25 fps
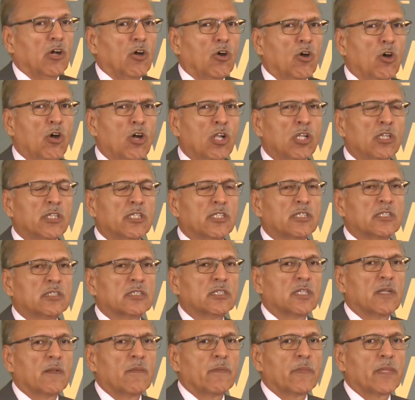all
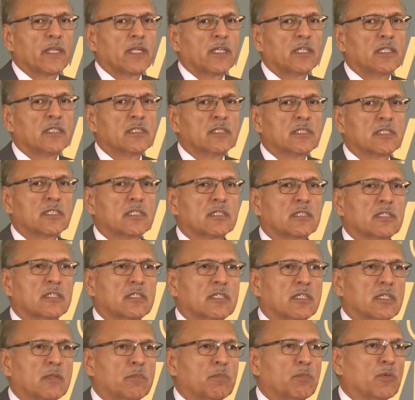this is the
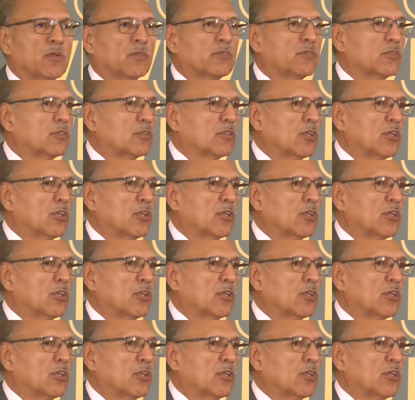tip of,